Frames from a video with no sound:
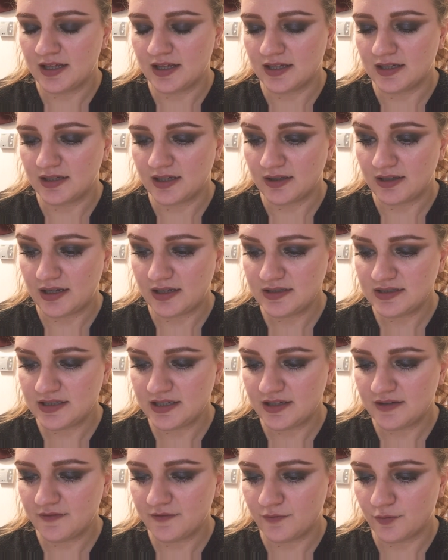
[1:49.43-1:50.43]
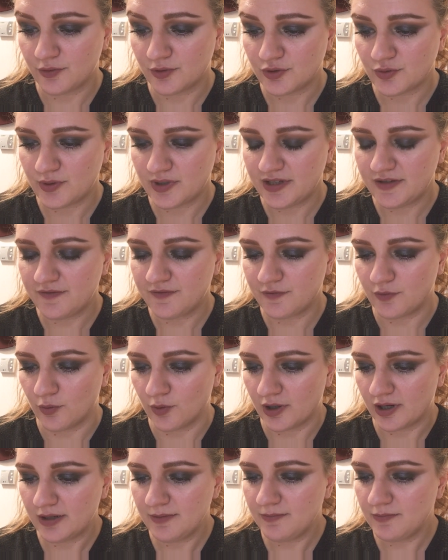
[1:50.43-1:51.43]
In
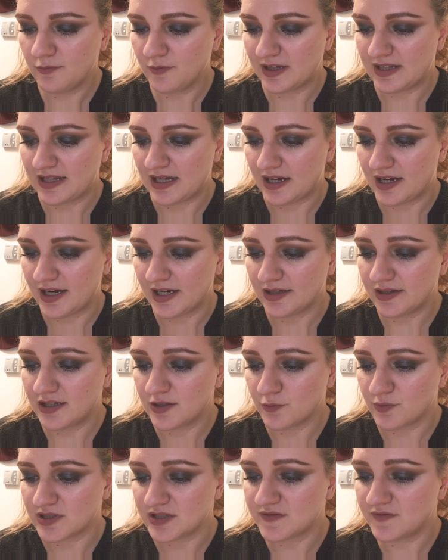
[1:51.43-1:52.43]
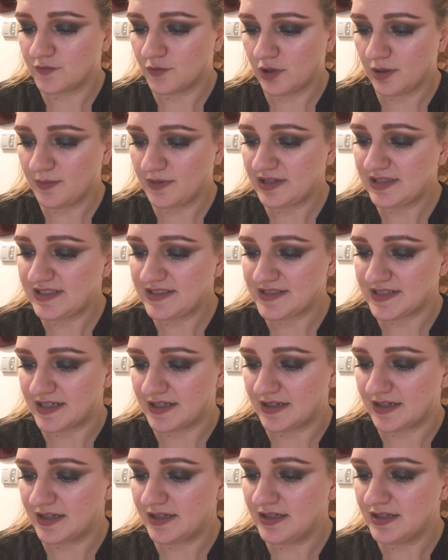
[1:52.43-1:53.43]
1824, when the island was formally
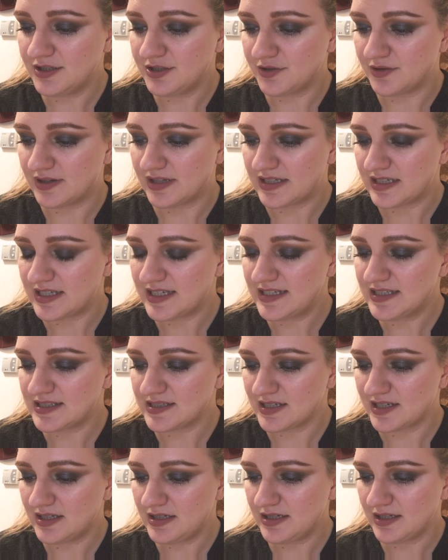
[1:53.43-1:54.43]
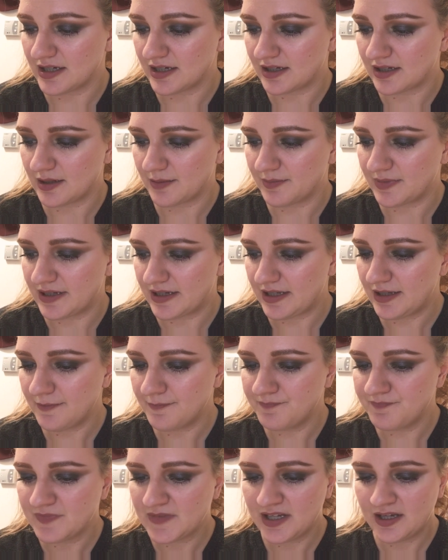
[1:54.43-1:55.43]
ceded to the East India Company,
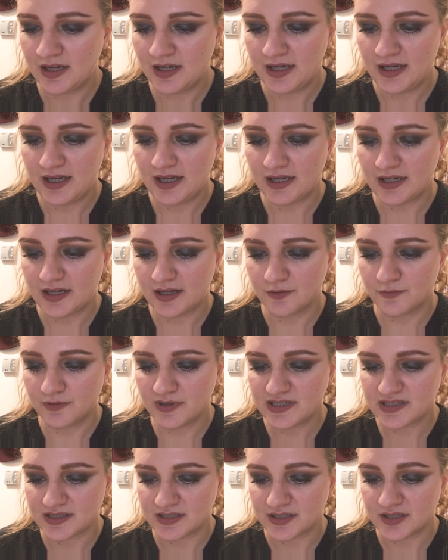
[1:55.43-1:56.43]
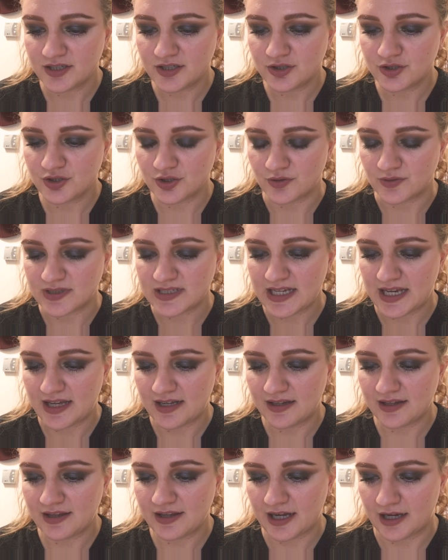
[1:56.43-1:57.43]
it had risen to
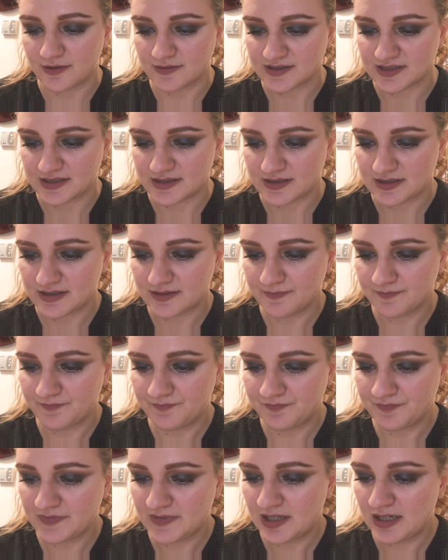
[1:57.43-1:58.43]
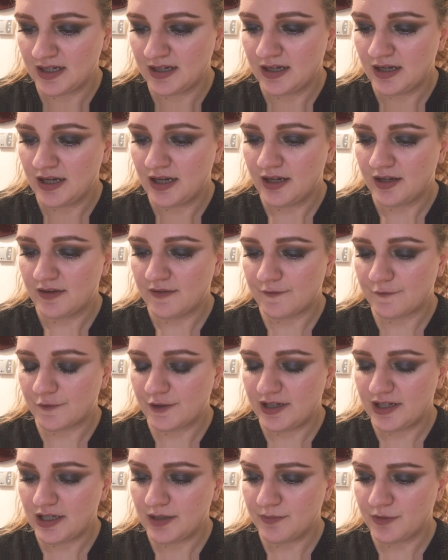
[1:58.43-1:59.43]
10,000.
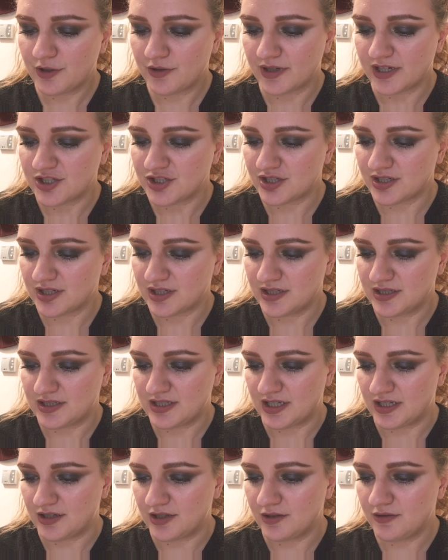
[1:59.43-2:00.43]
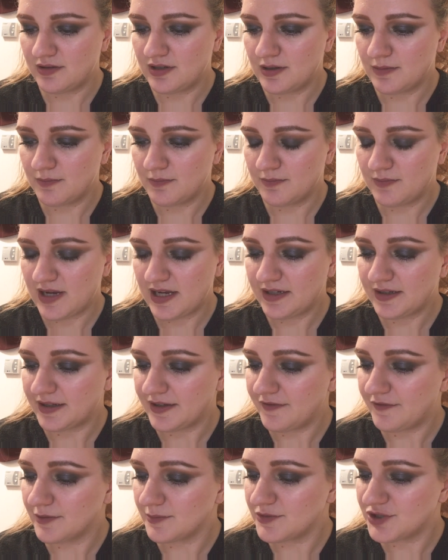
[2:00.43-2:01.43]
Free immigration continued,
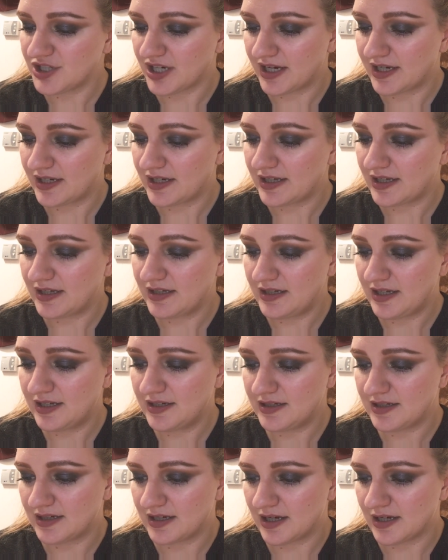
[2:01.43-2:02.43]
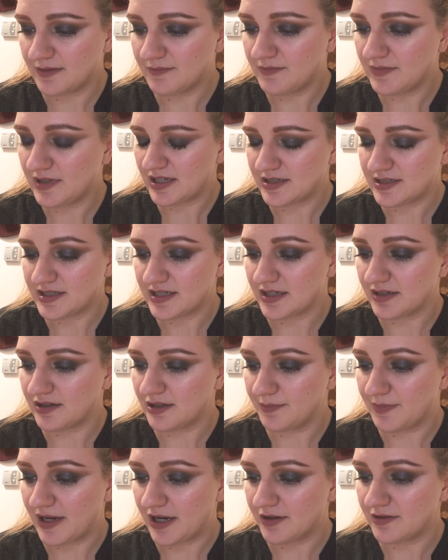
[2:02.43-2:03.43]
mainly from China and India, until
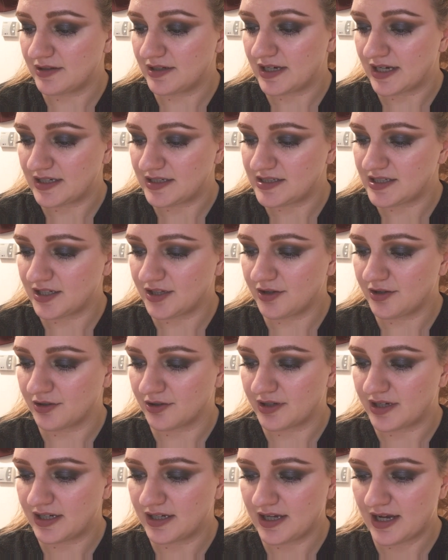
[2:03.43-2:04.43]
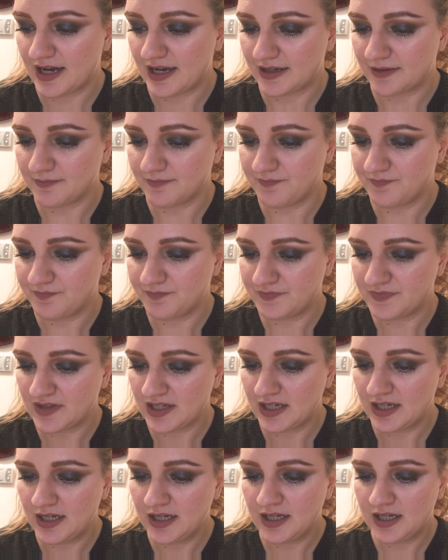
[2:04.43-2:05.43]
about 1939.
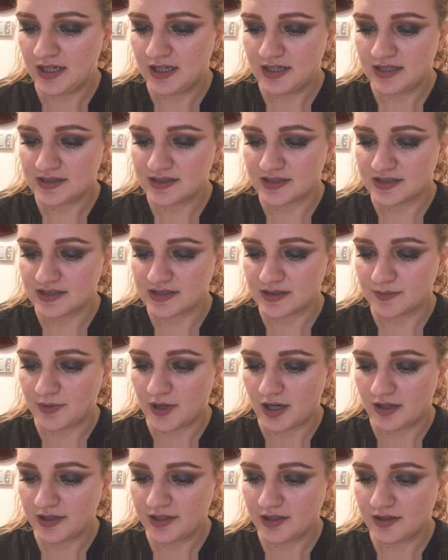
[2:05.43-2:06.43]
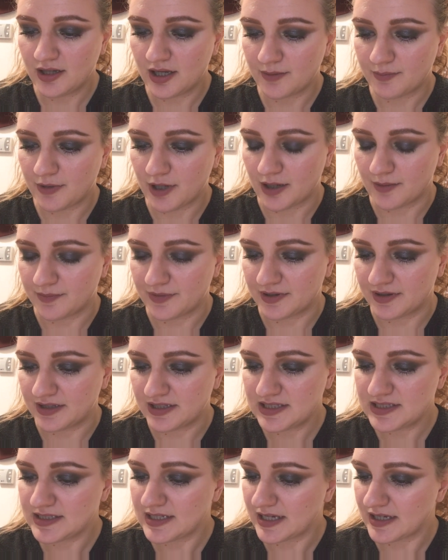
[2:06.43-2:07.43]
Since the polyglot
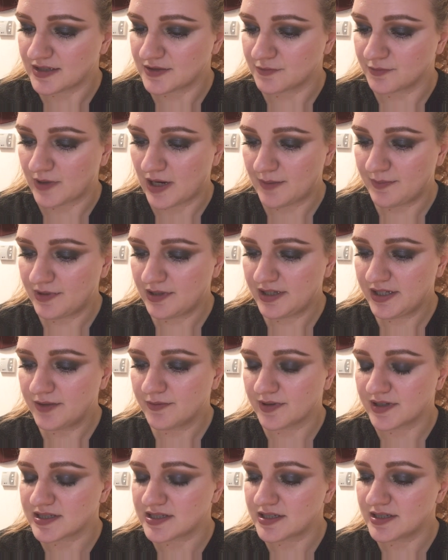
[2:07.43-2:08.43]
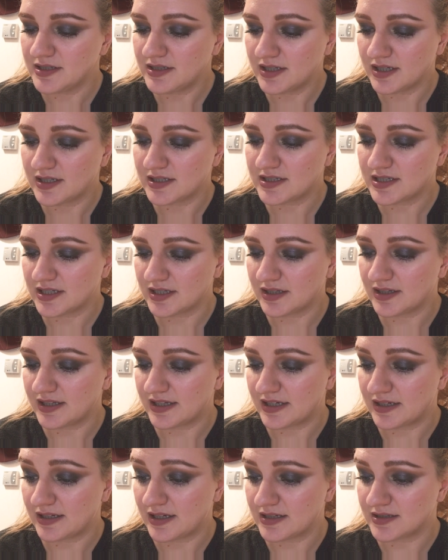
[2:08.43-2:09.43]
populace has rapidly risen until
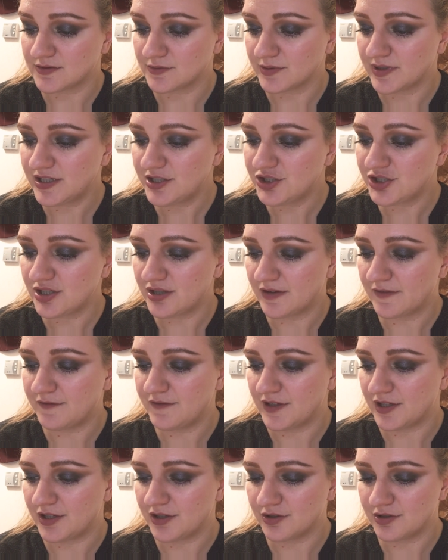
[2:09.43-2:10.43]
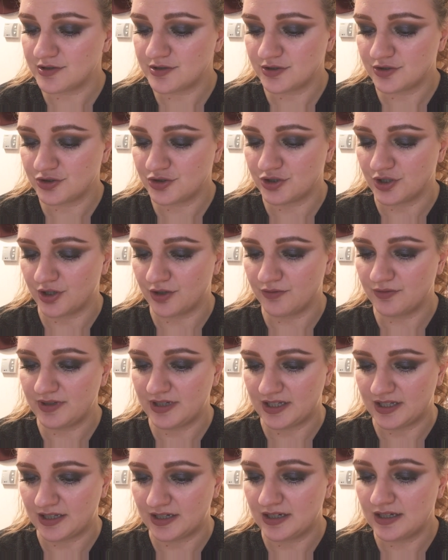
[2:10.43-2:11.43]
it has reached the figures shown
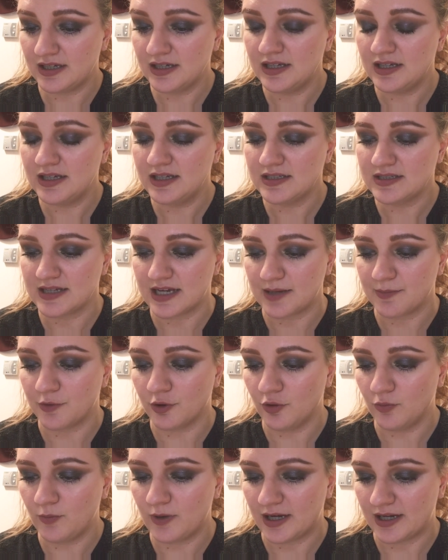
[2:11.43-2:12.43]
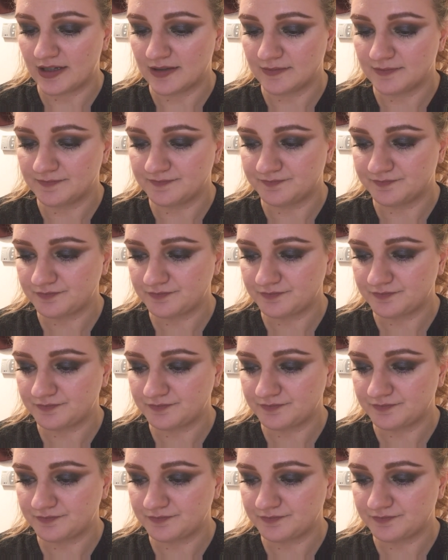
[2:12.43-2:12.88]
in Table 1.